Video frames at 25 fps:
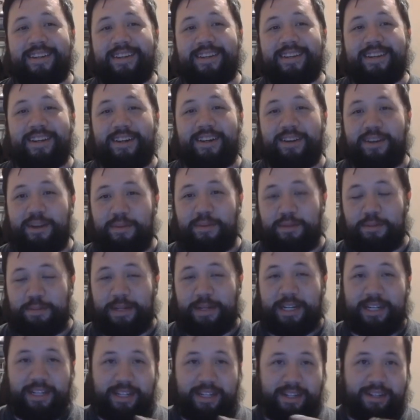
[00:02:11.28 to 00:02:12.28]
here comes
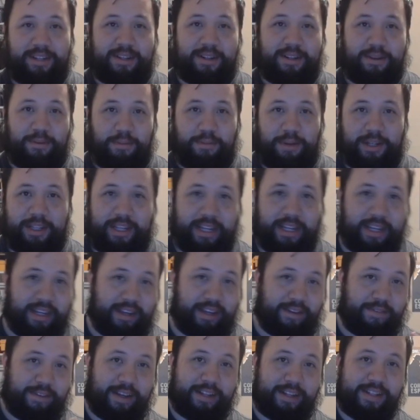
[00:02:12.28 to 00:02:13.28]
Pena with
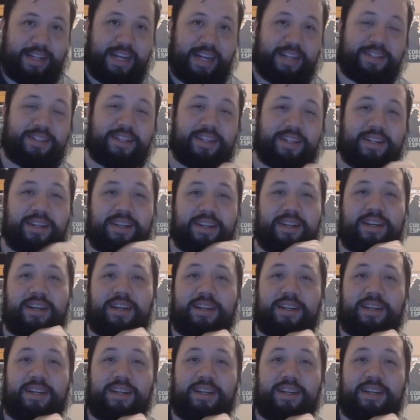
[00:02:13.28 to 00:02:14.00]
a fantastic